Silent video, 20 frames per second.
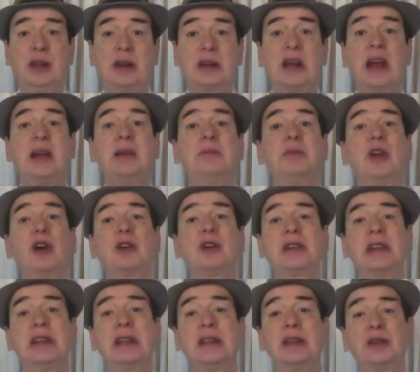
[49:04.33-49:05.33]
that I am
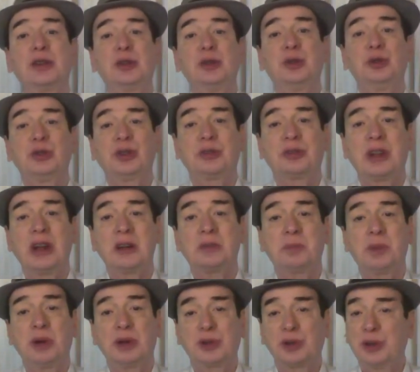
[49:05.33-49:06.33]
not in the shoes of
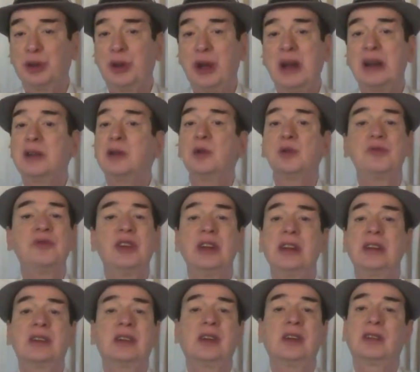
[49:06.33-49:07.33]
that person. I don't
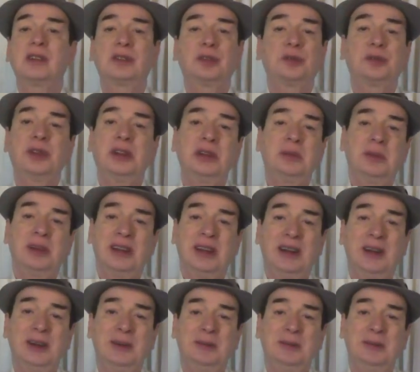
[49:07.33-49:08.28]
feel jealous of anybody.